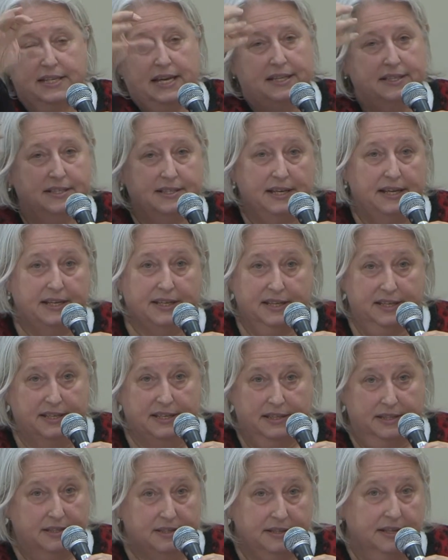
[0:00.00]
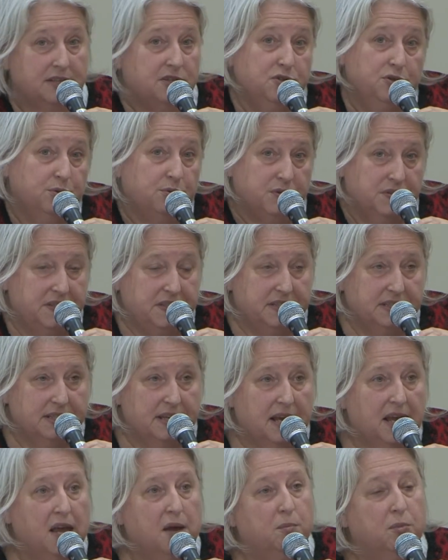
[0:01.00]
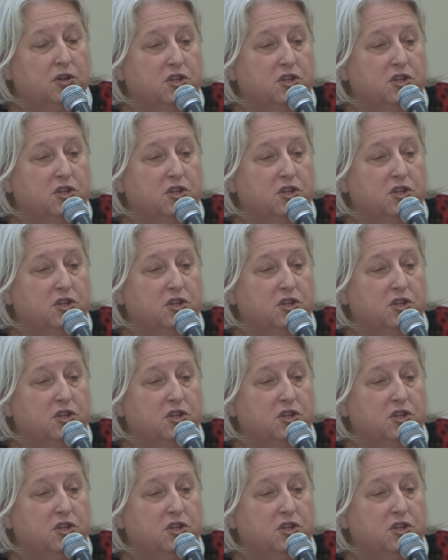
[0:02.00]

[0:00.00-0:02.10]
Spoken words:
then take it and use it.